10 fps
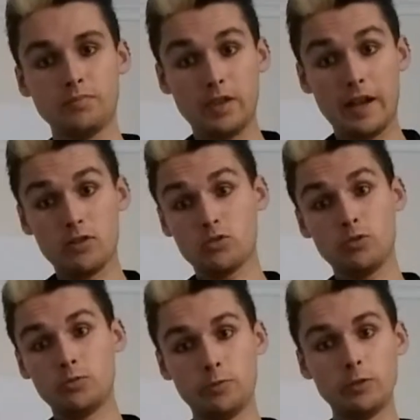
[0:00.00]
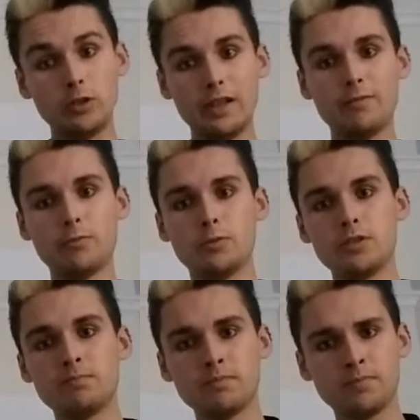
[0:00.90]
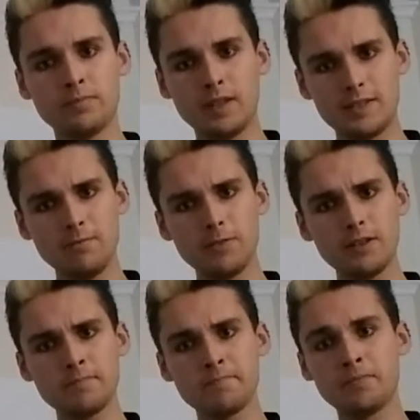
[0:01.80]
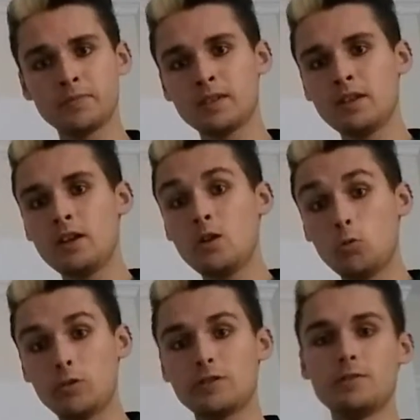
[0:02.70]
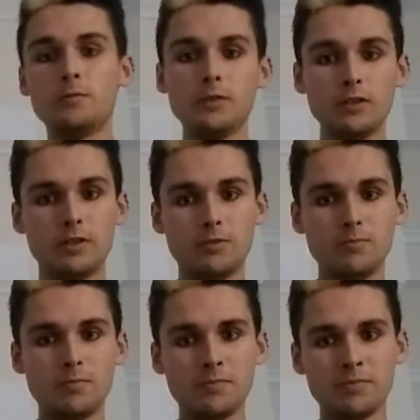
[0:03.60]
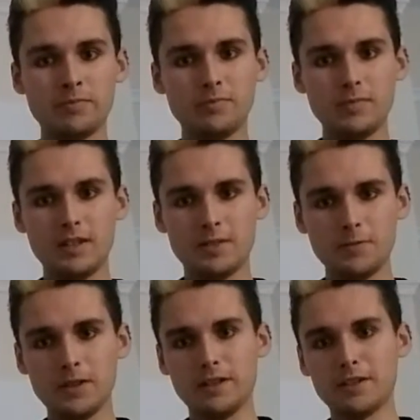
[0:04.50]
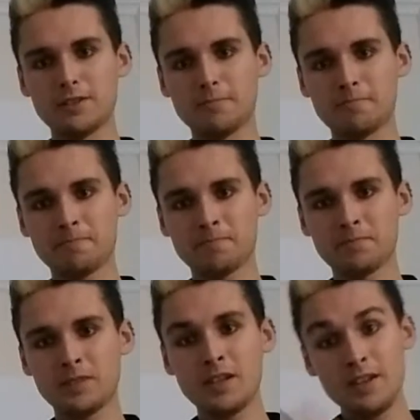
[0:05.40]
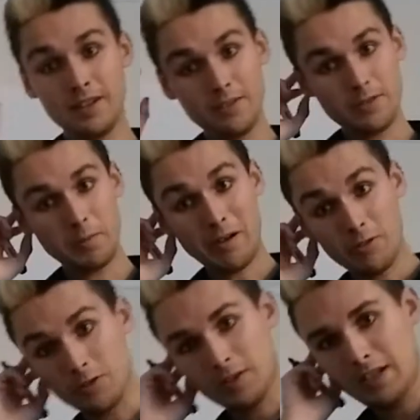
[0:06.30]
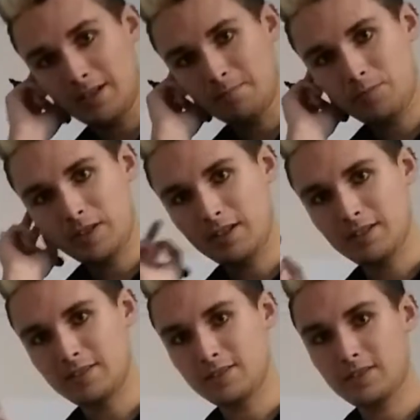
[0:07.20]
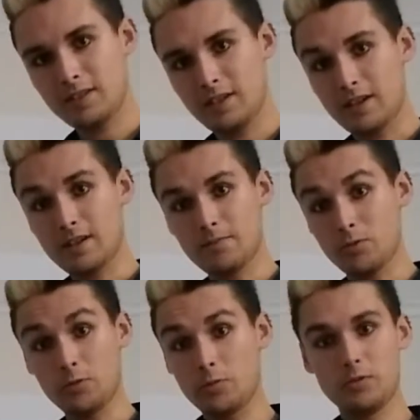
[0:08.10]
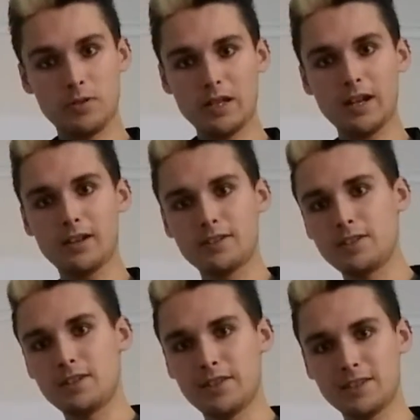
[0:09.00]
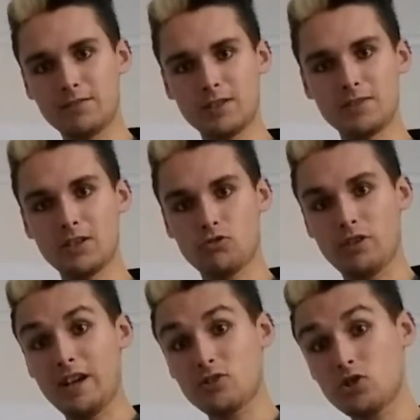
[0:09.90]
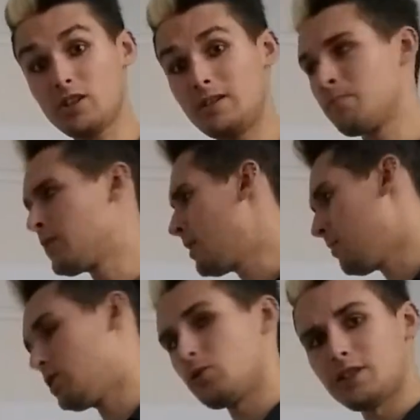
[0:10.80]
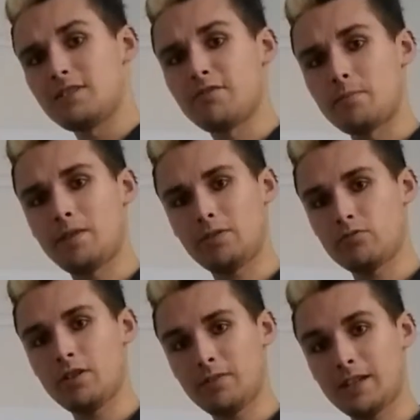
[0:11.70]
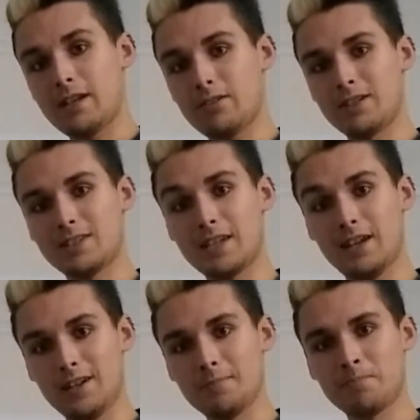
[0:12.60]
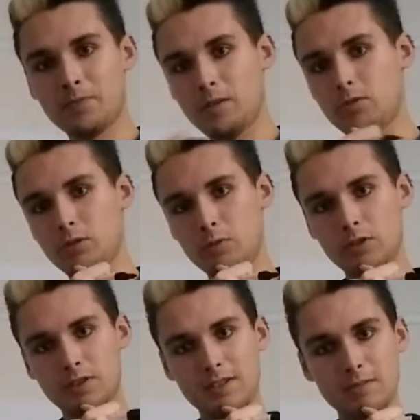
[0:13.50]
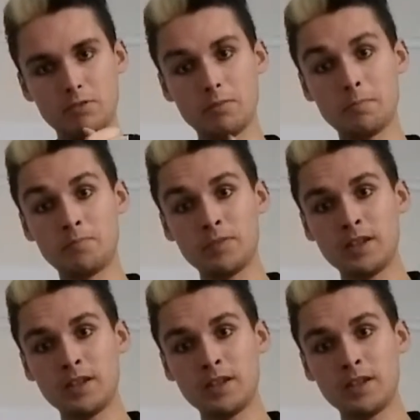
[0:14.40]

the actual full length one, is infinite, whereas the volume is finite. Now the paradox here is, we highlighted it in the 17th century, actually by doing a different method rather than calculus to get here, and we got to the same problem.